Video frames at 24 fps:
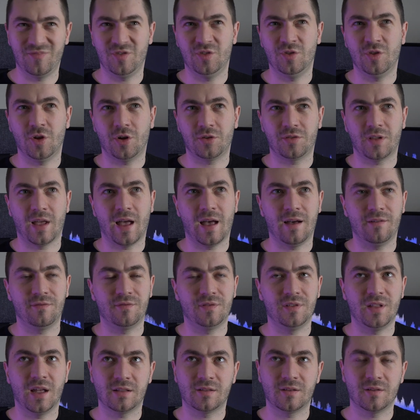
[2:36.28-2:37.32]
not
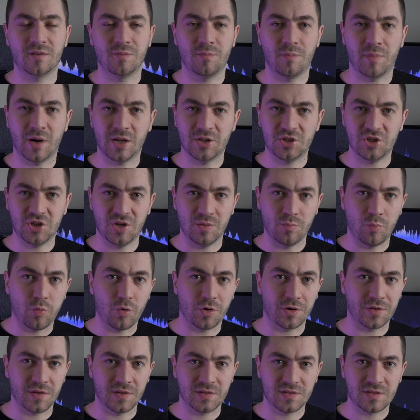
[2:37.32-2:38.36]
have that much
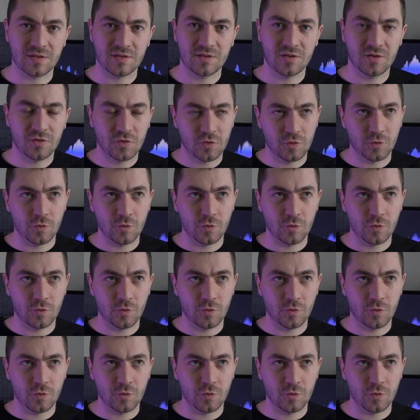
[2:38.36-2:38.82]
importance